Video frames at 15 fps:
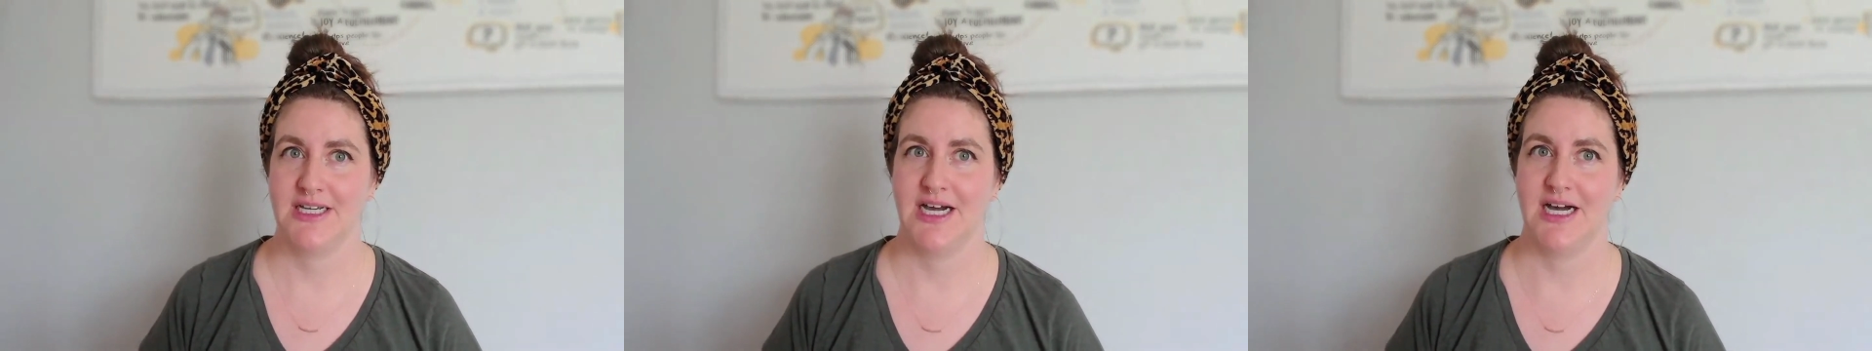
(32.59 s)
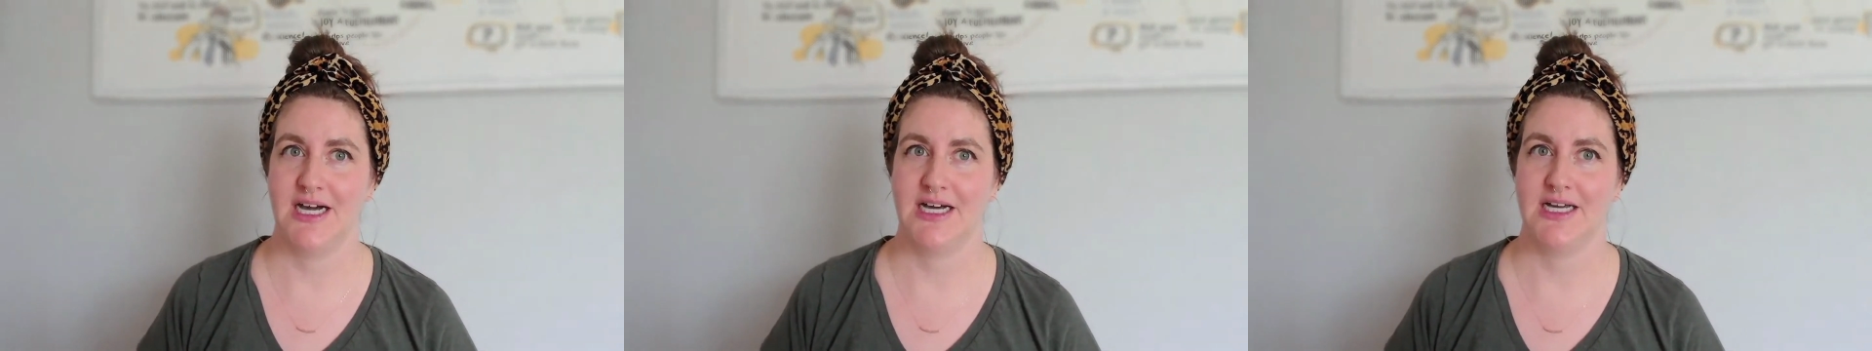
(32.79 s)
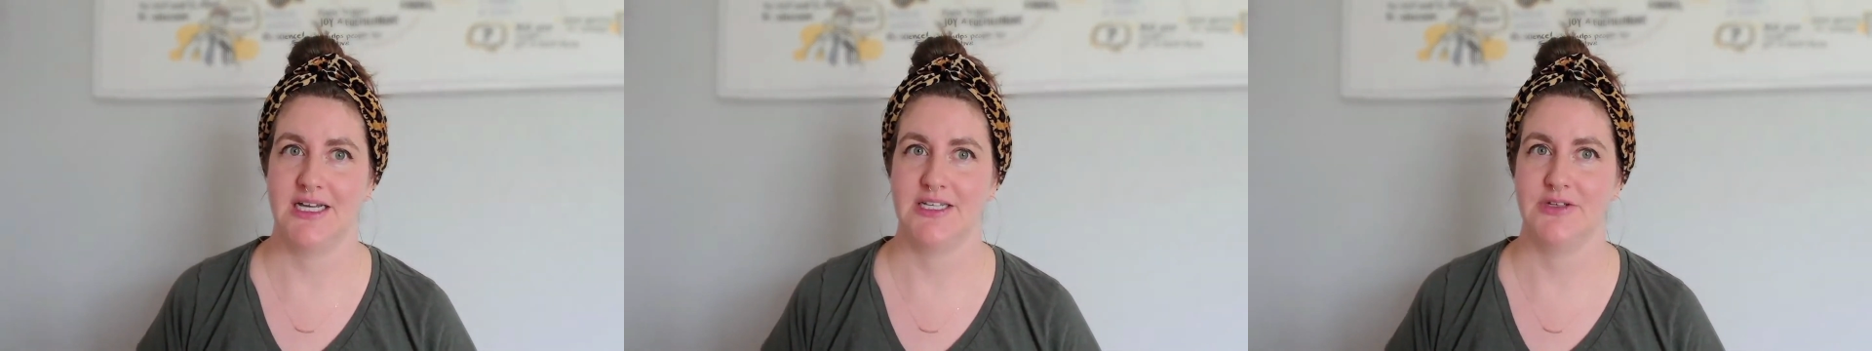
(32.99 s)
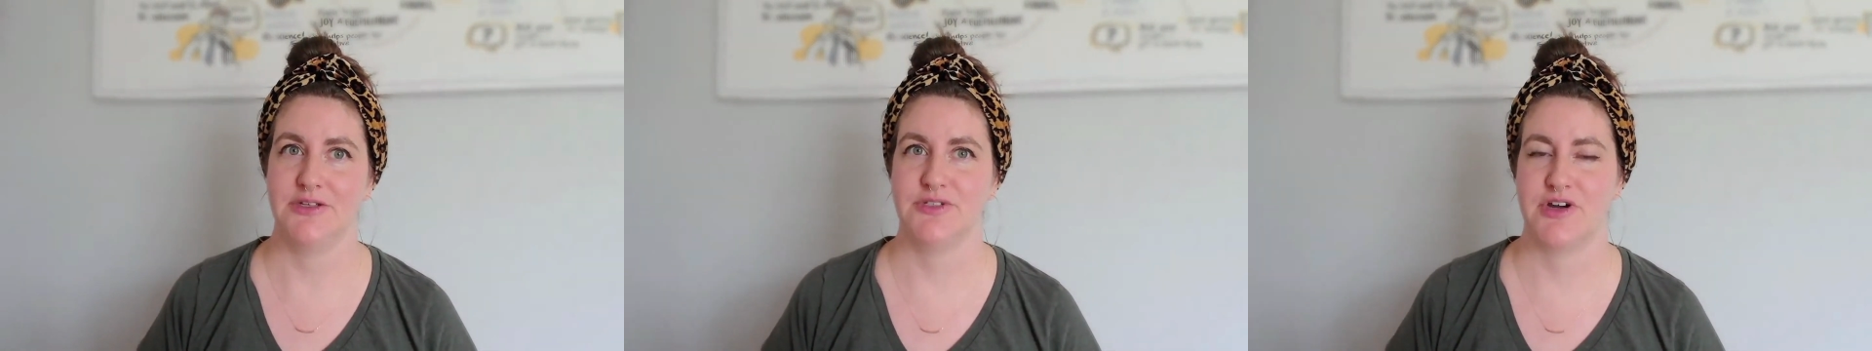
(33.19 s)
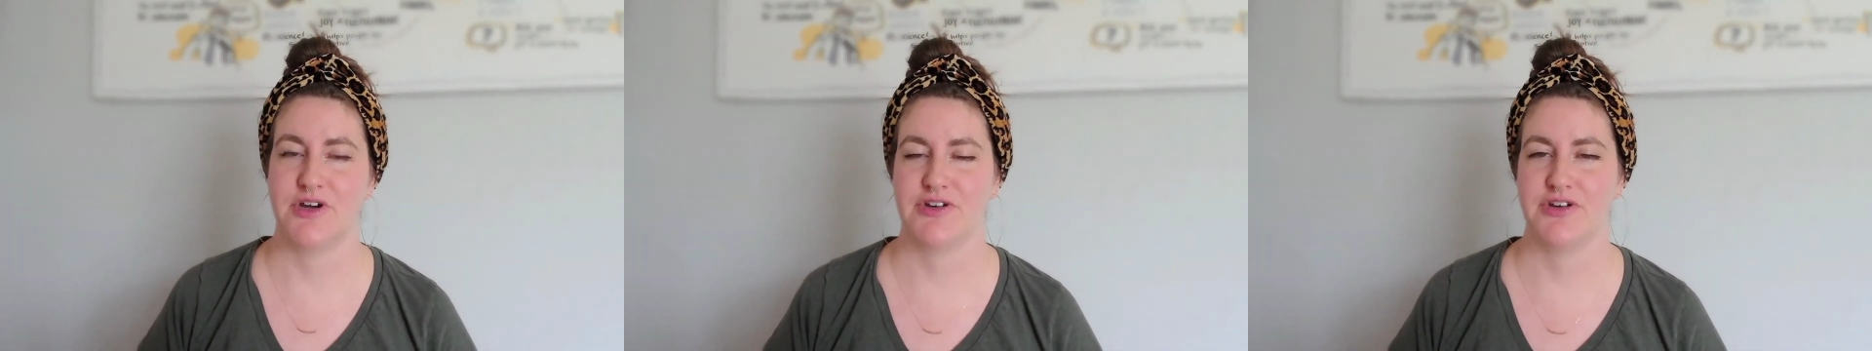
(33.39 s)
and you
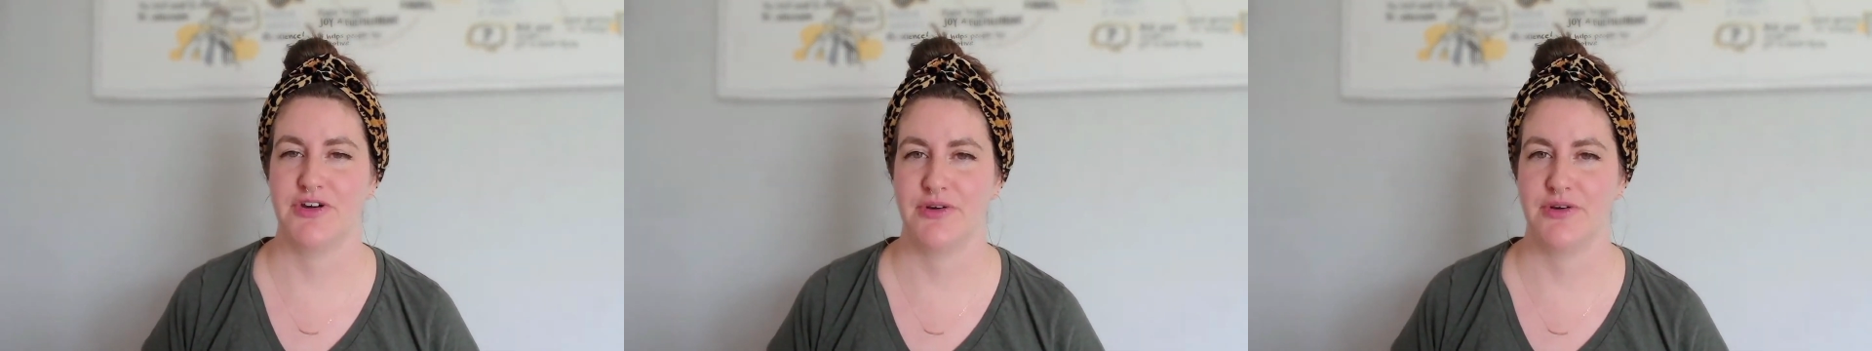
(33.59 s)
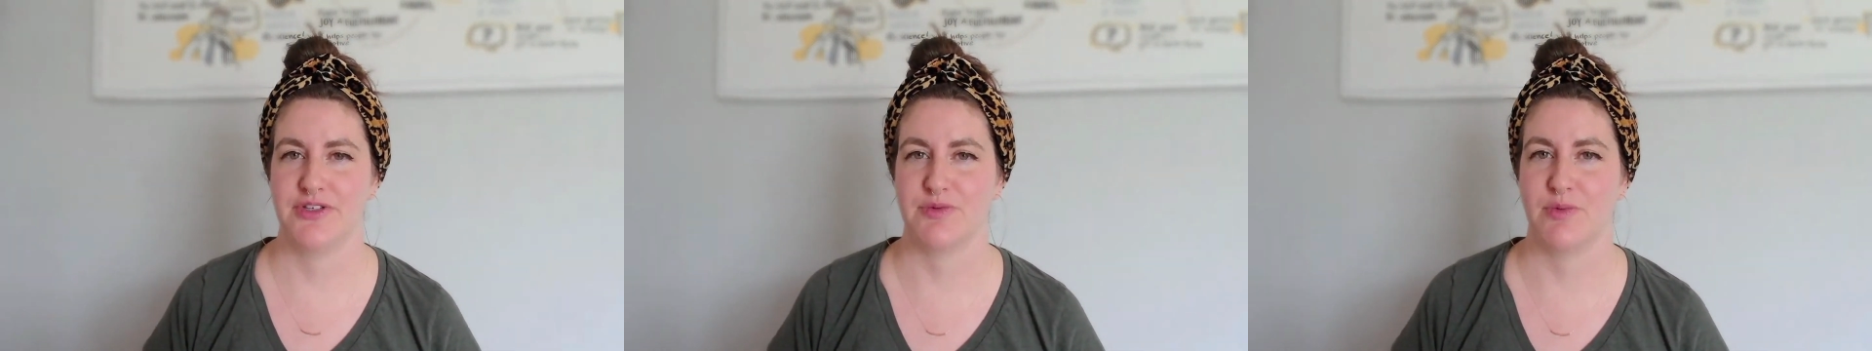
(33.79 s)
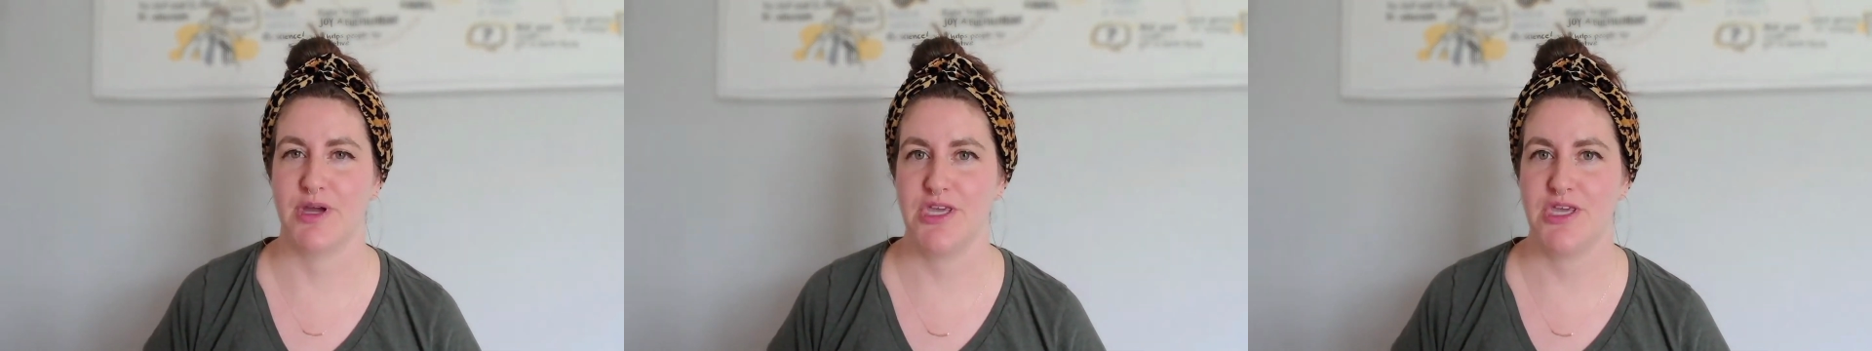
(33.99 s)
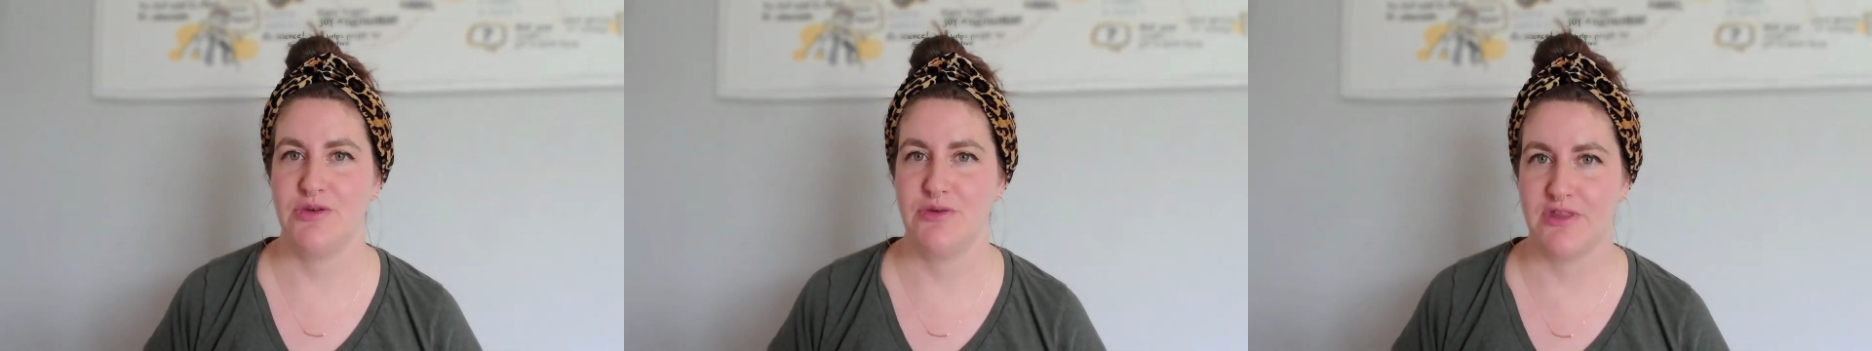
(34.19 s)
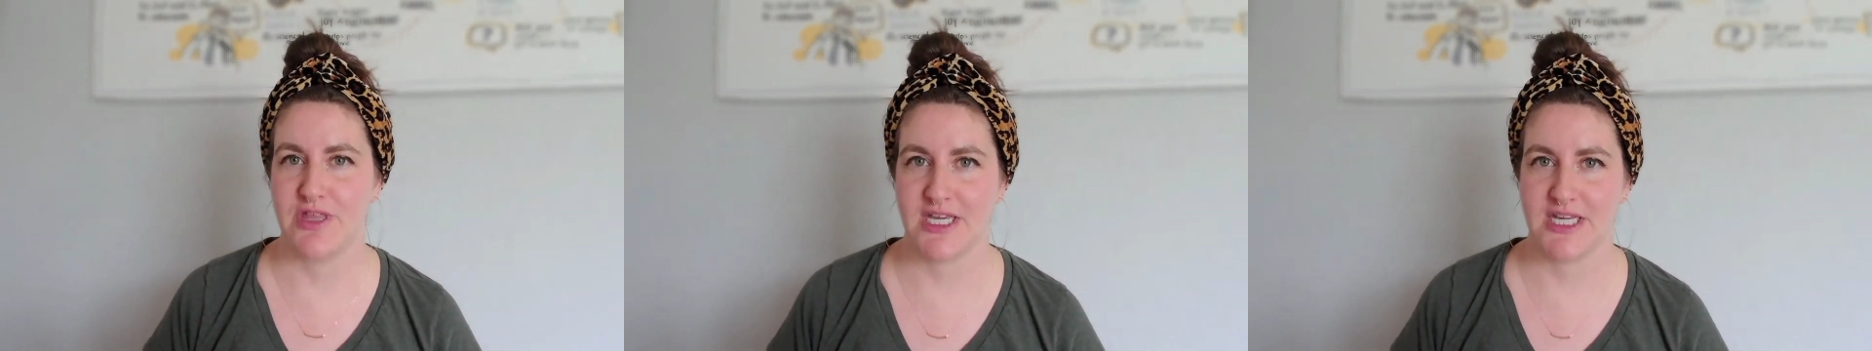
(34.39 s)
start to notice what
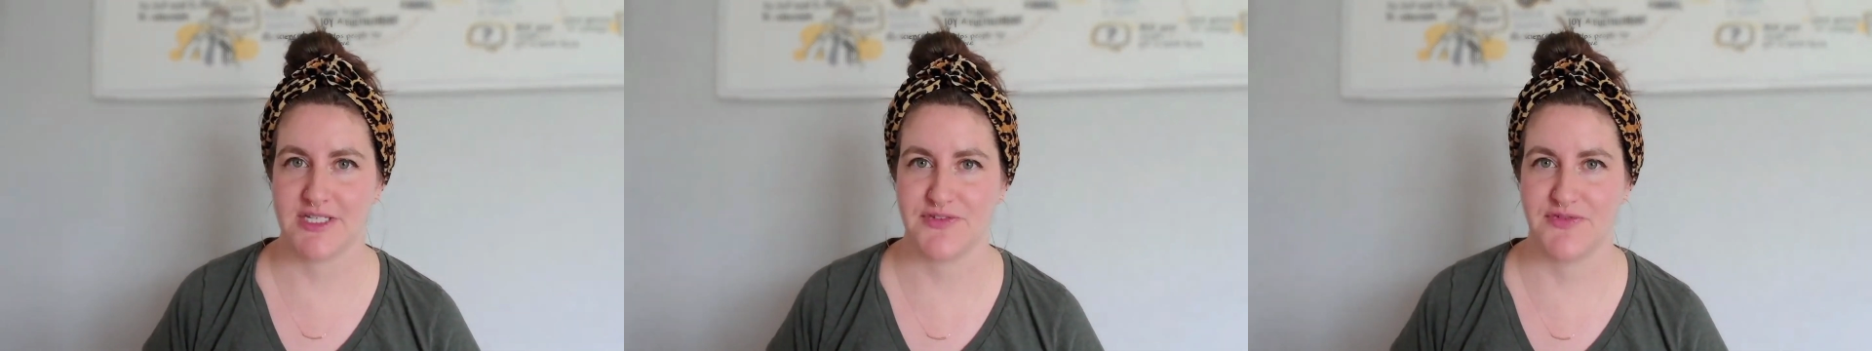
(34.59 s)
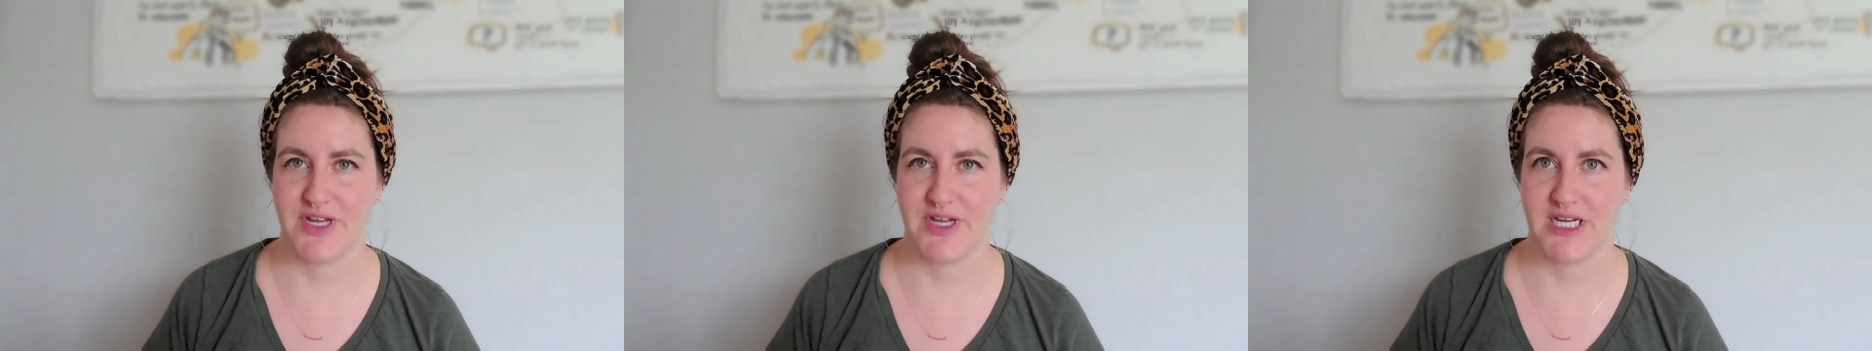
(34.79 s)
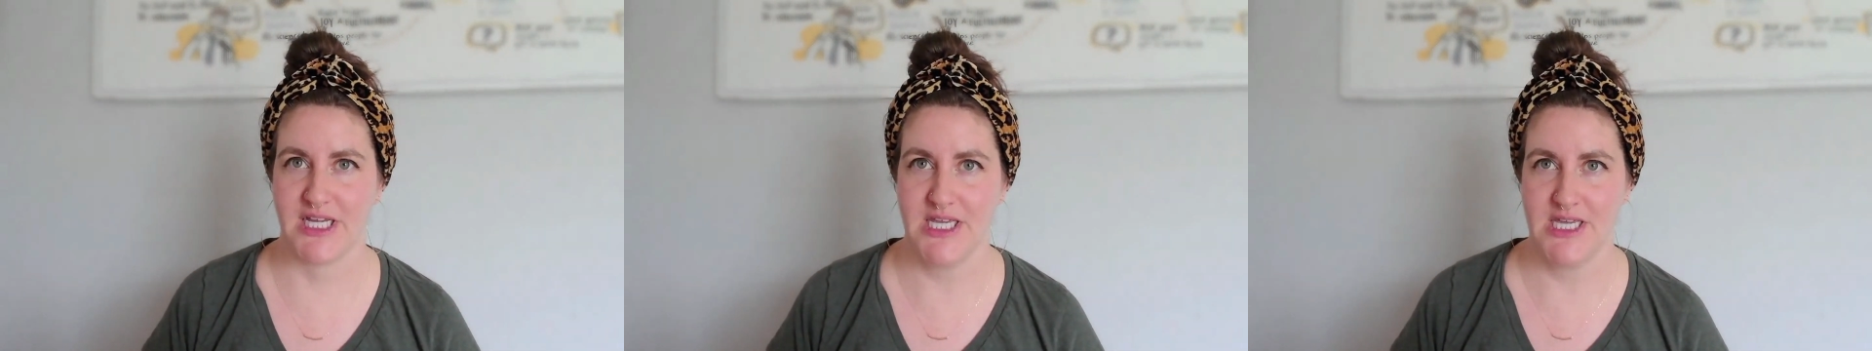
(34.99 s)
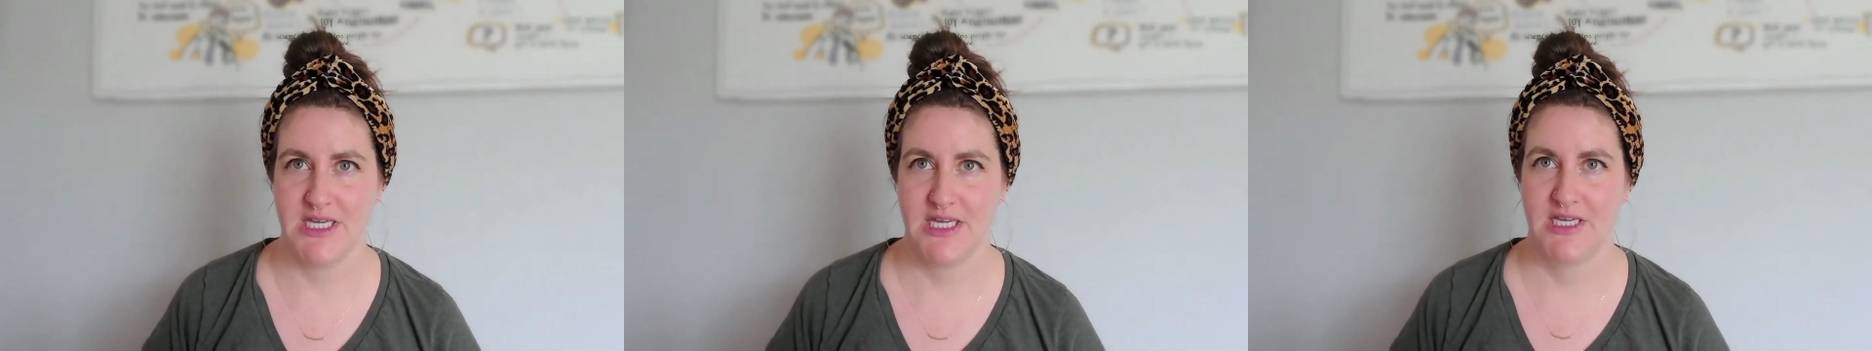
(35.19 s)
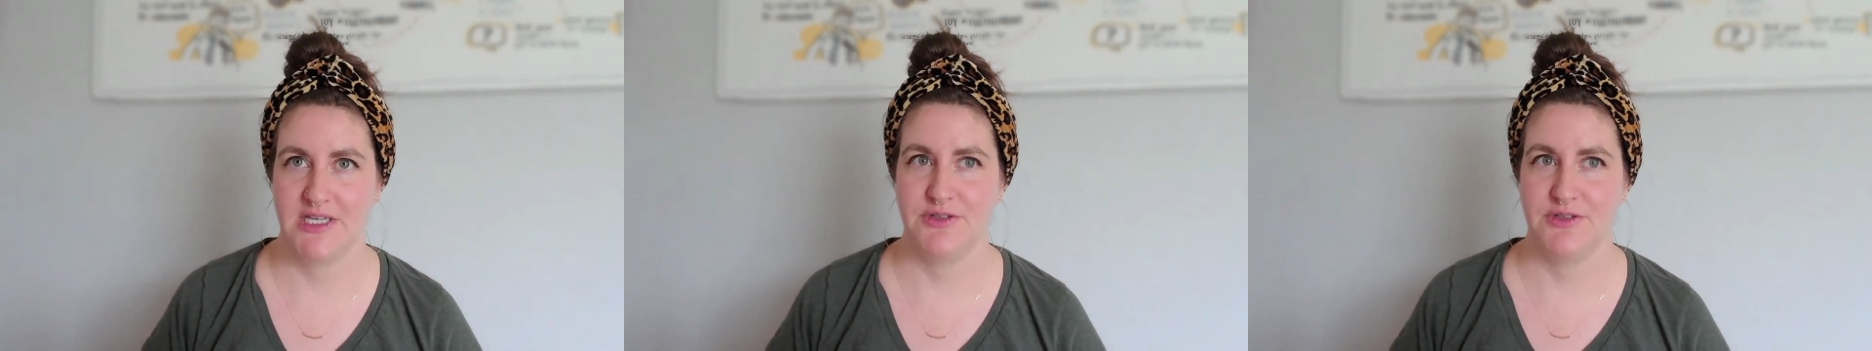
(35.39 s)
you think is funny.